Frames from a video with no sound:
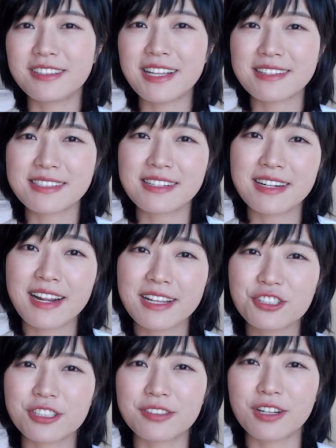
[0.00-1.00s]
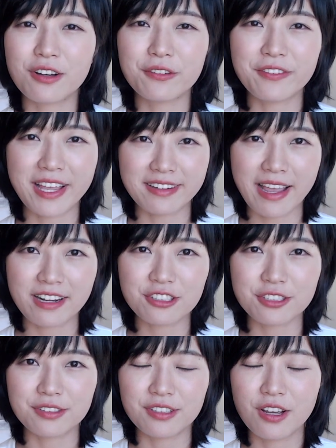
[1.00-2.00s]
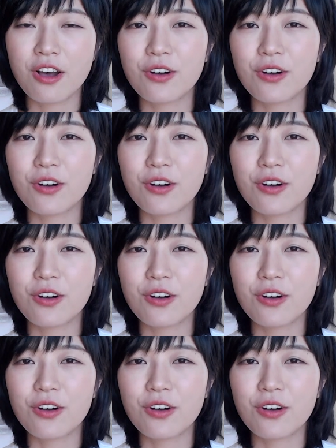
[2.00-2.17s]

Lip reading: destination of an action